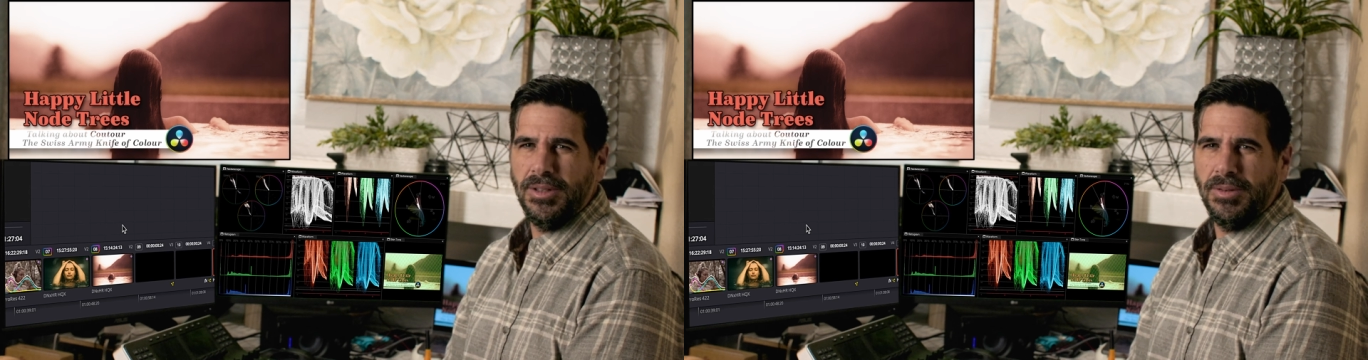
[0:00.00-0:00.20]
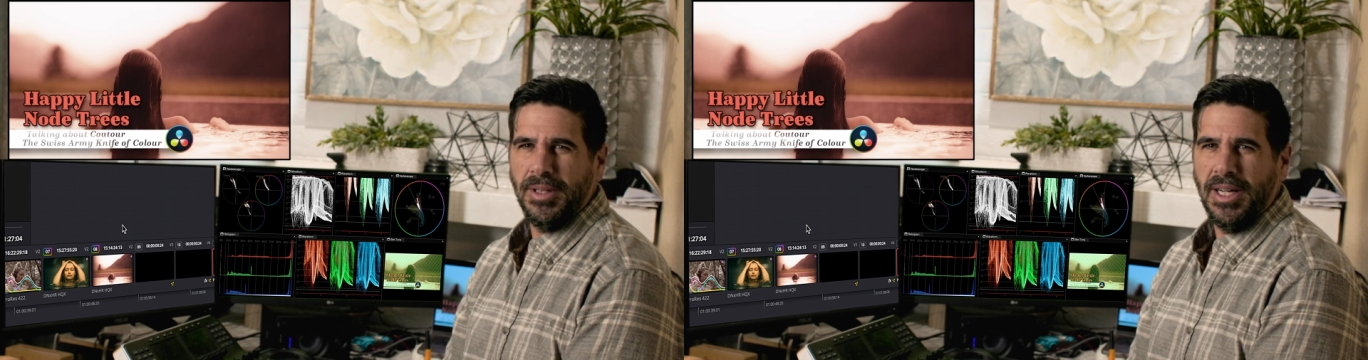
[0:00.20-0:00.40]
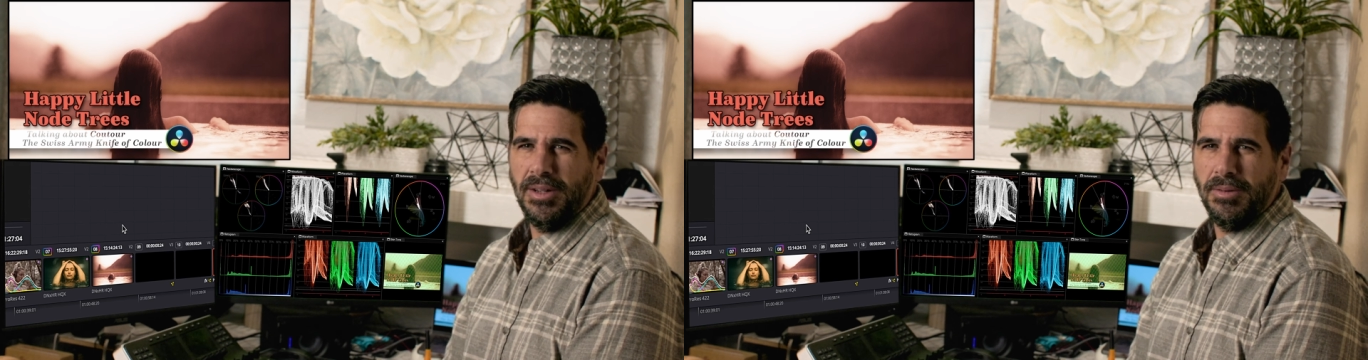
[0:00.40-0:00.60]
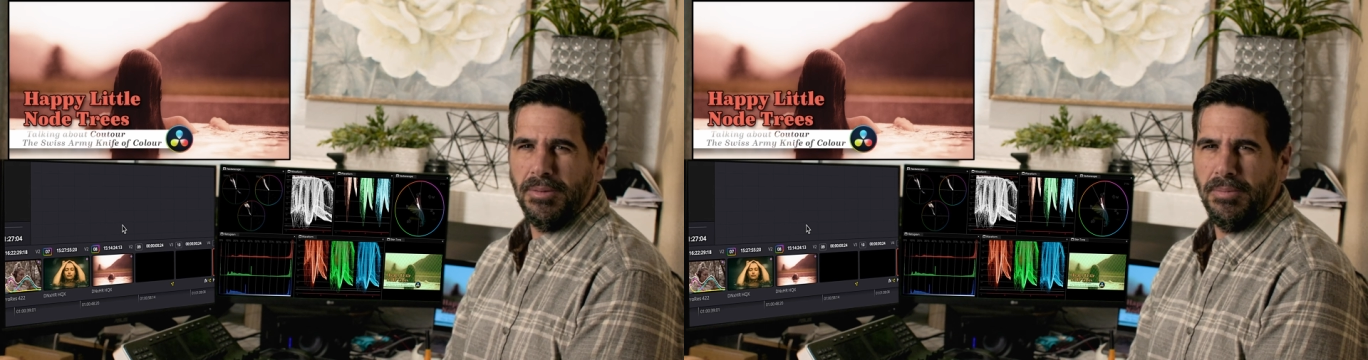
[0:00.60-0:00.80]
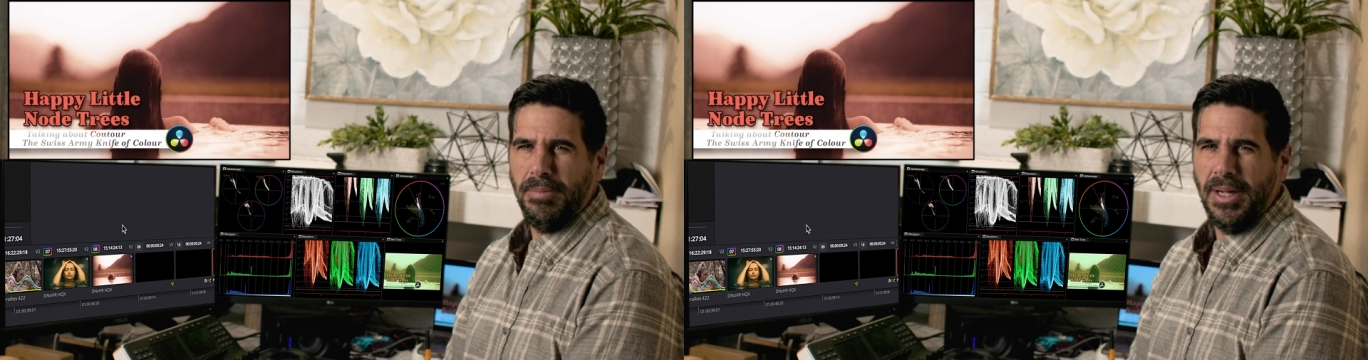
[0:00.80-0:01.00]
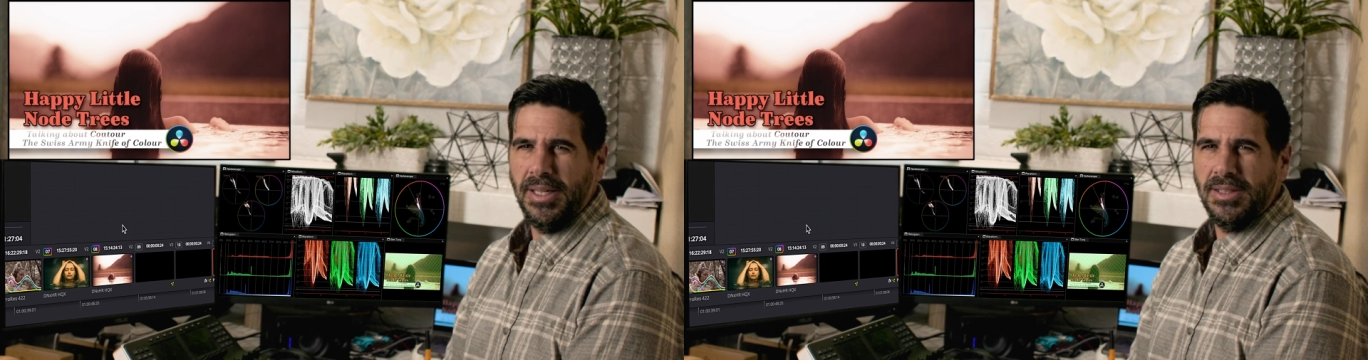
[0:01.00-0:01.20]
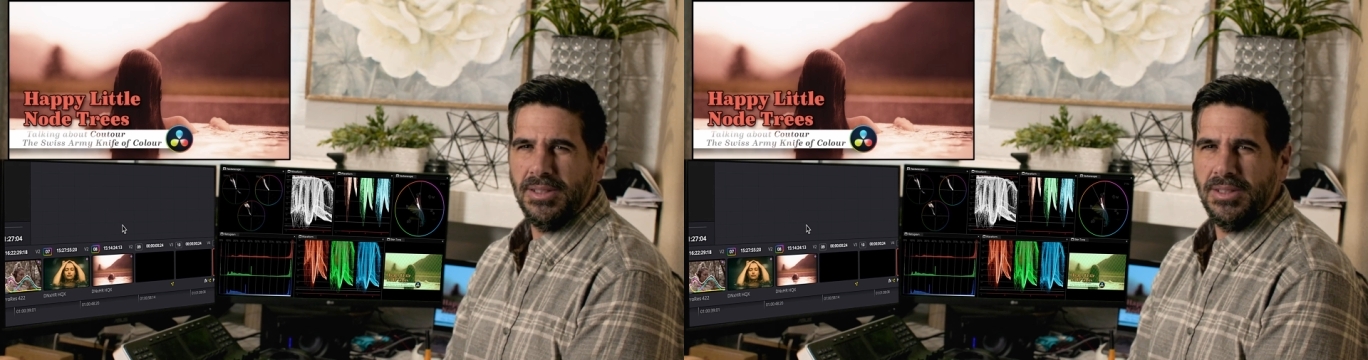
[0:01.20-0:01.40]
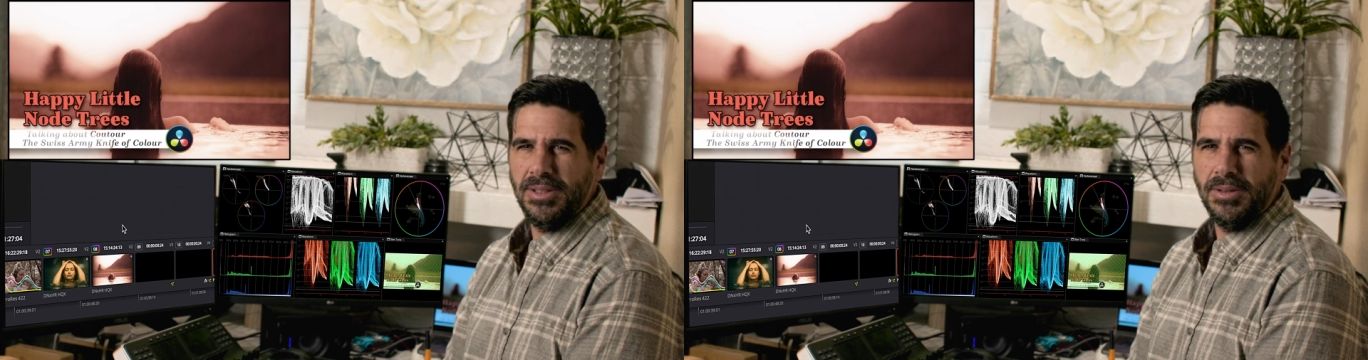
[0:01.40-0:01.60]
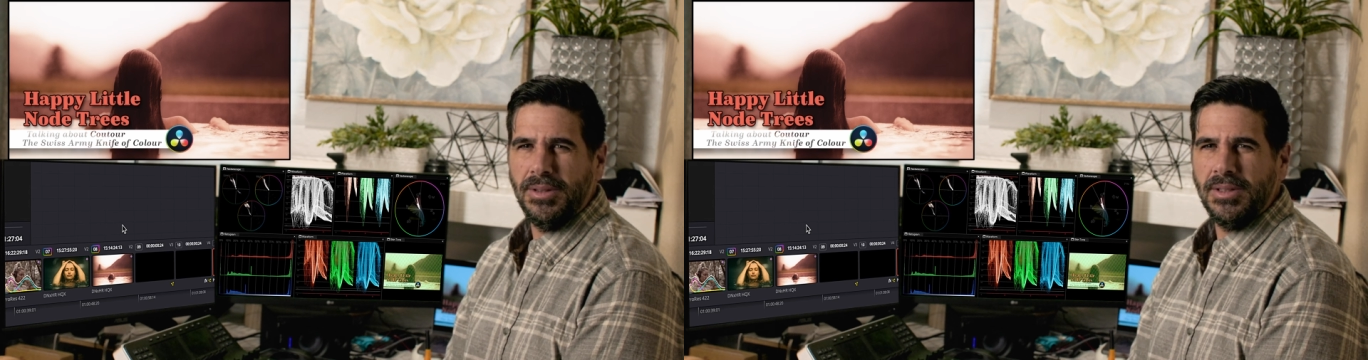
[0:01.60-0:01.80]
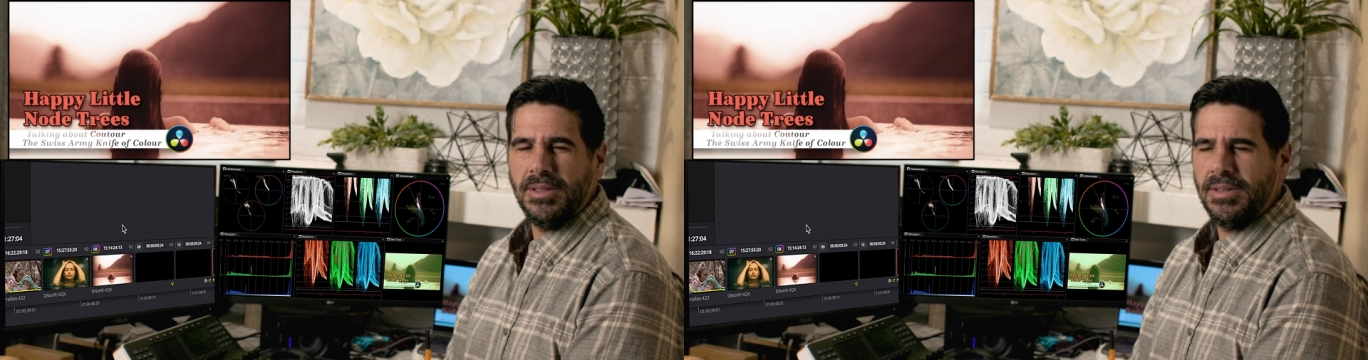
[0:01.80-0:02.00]
it without paid
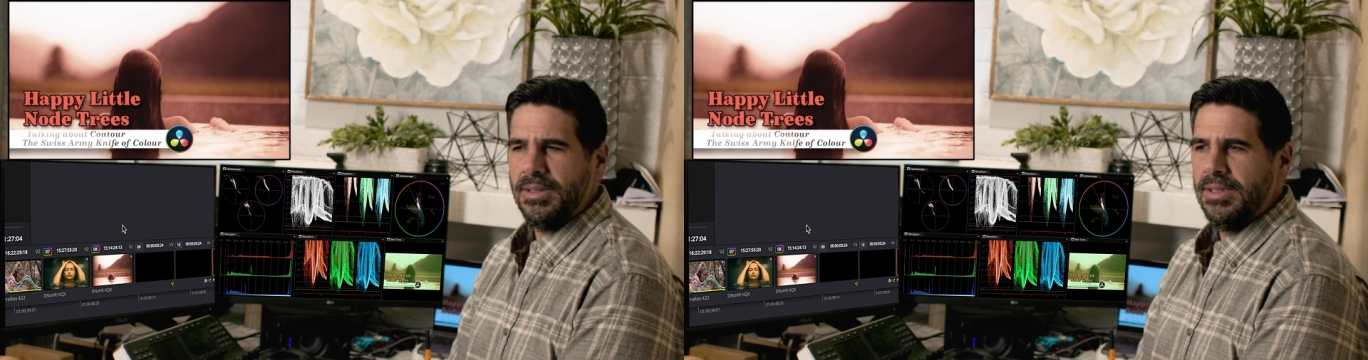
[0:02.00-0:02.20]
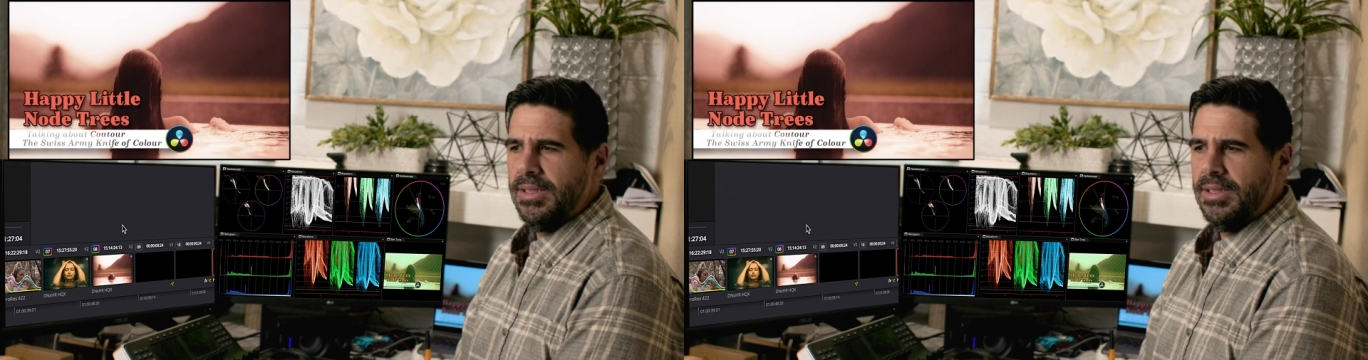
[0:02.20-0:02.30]
tools.